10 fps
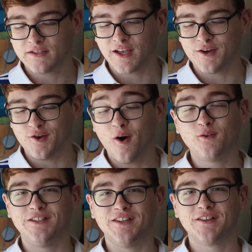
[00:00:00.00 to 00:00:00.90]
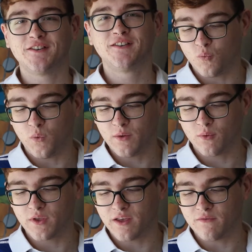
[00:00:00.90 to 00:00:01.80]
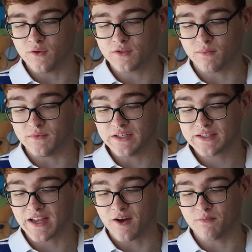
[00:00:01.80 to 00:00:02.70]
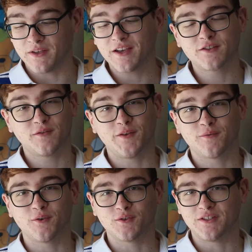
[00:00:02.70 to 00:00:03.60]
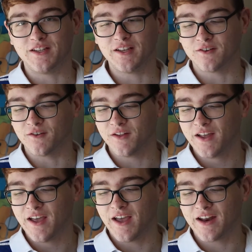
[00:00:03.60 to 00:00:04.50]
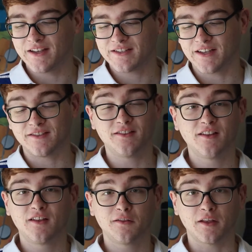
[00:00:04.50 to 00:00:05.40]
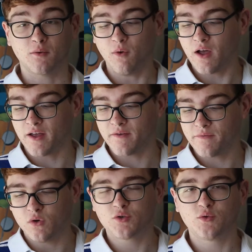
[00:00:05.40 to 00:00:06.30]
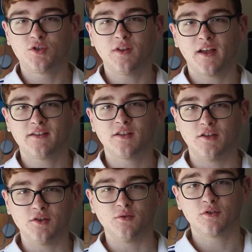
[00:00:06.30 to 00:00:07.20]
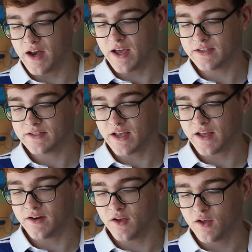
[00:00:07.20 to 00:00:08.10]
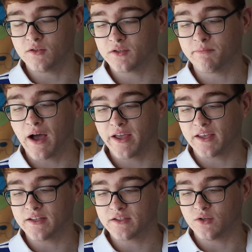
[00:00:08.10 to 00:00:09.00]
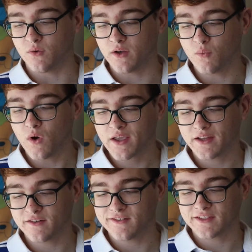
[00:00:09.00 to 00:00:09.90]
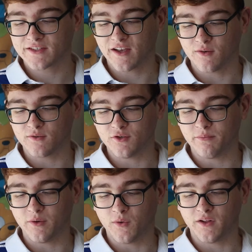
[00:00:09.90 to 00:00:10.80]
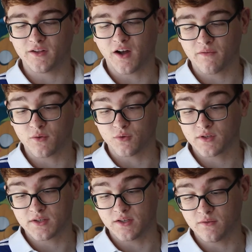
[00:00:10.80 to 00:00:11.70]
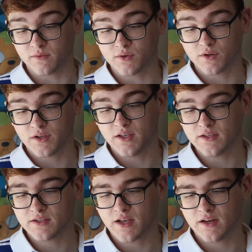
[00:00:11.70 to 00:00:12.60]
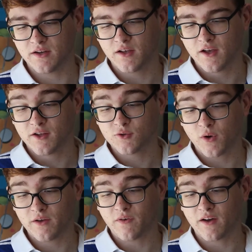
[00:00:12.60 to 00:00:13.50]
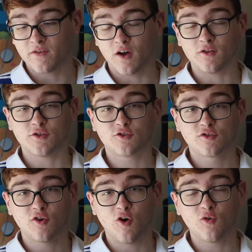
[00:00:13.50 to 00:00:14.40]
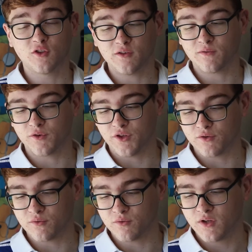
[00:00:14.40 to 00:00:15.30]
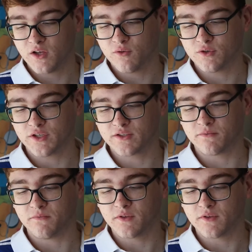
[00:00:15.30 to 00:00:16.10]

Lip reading: said, no dear, we will give you some discount because of your first deal. And I said, like what? Which would you like to do? And I said, just buying into it, what kind of discount would you be willing to offer with silver? He said, $25 only for you, which is a